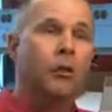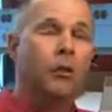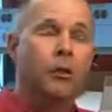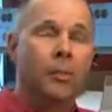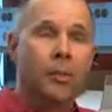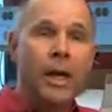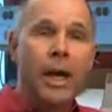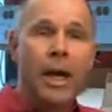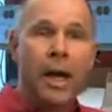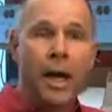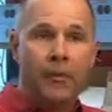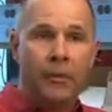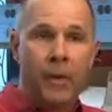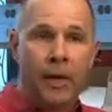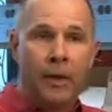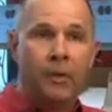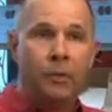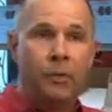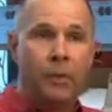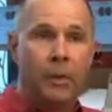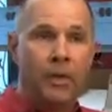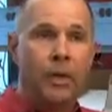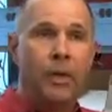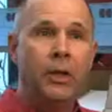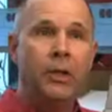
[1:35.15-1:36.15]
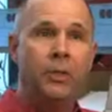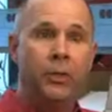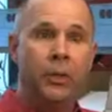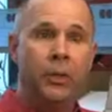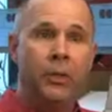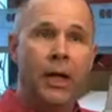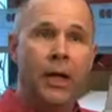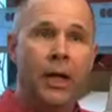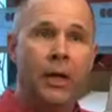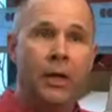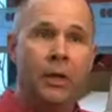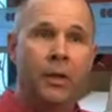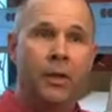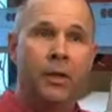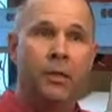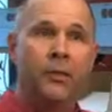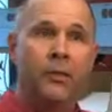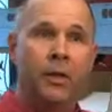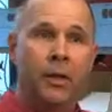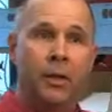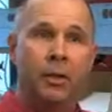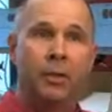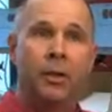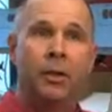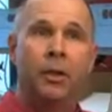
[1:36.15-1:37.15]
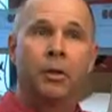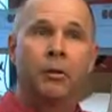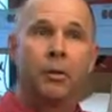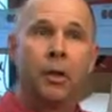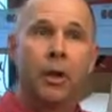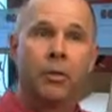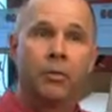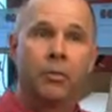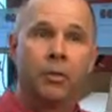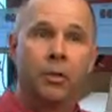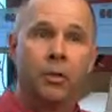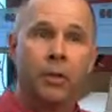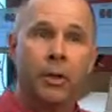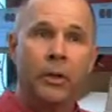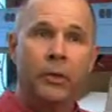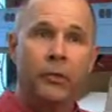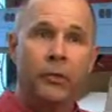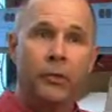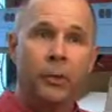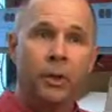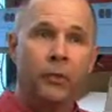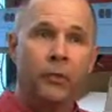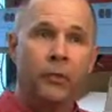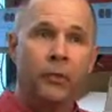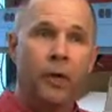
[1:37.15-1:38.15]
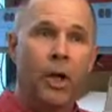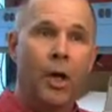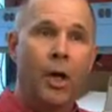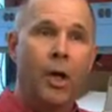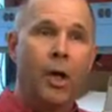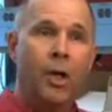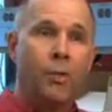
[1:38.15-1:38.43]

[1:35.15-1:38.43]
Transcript: So we have expertise in that in the Center Integration Resource.